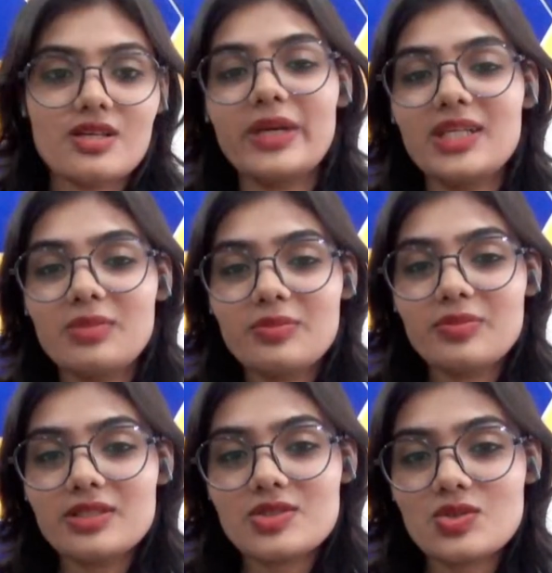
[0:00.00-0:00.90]
So what
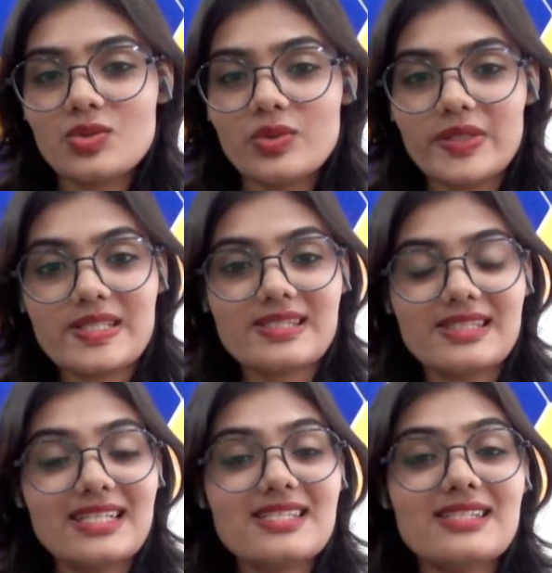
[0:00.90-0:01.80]
many people do
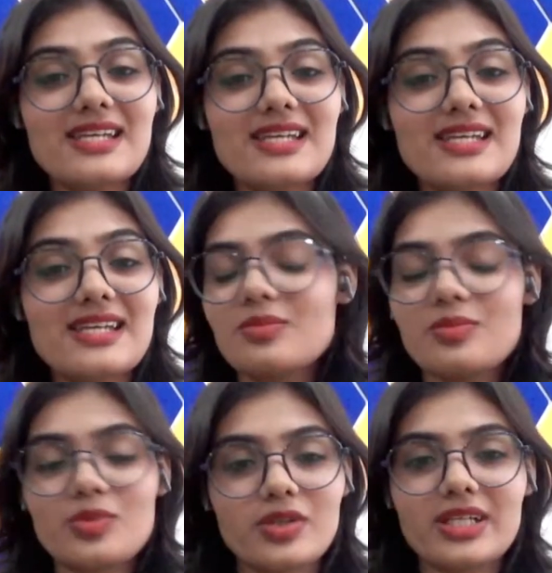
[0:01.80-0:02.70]
is they start
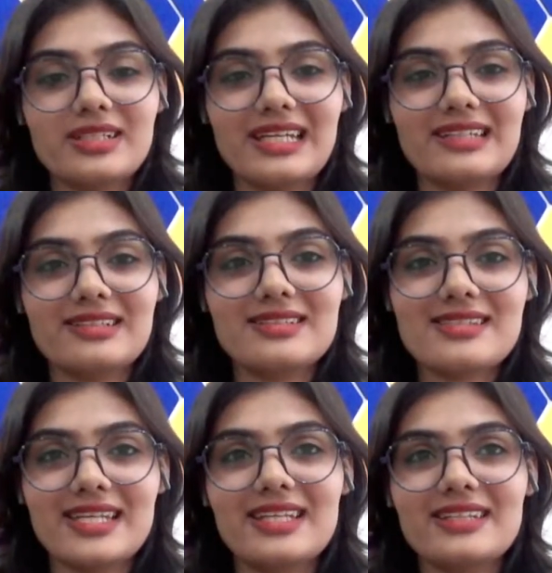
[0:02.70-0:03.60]
with just the product
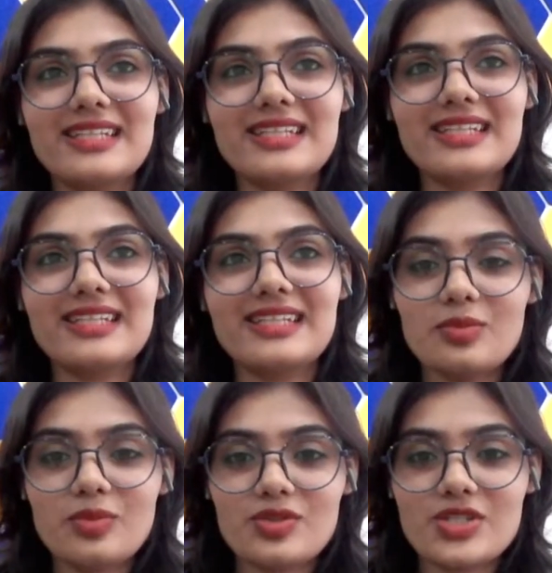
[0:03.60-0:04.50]
title saying that I
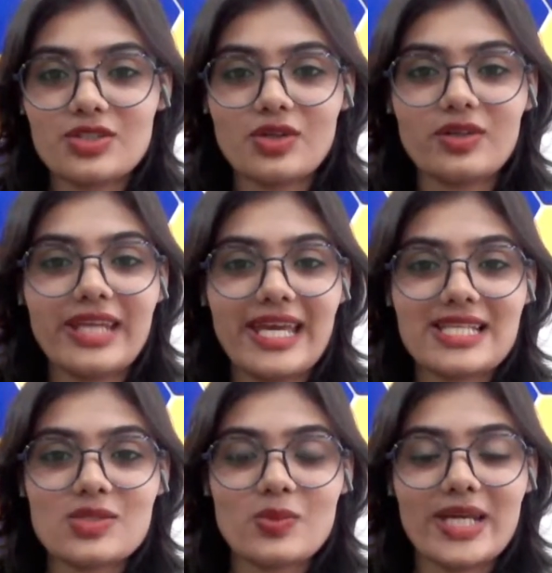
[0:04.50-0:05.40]
have made a project
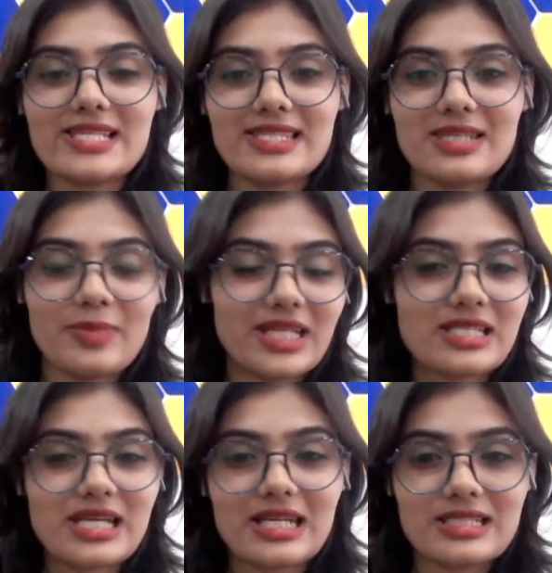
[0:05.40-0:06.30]
on XYZ,
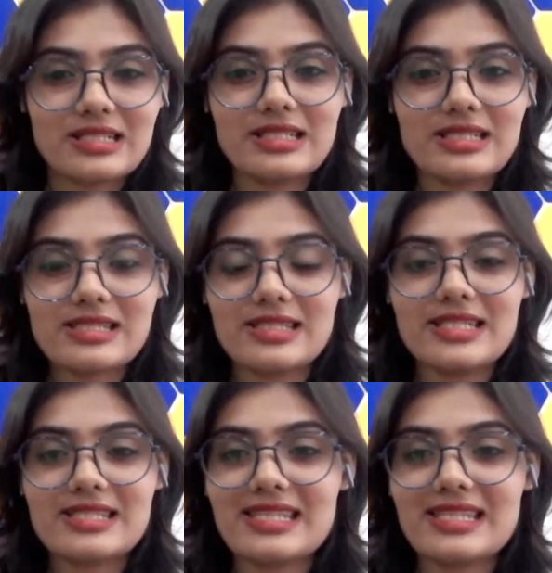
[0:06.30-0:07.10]
my title is this,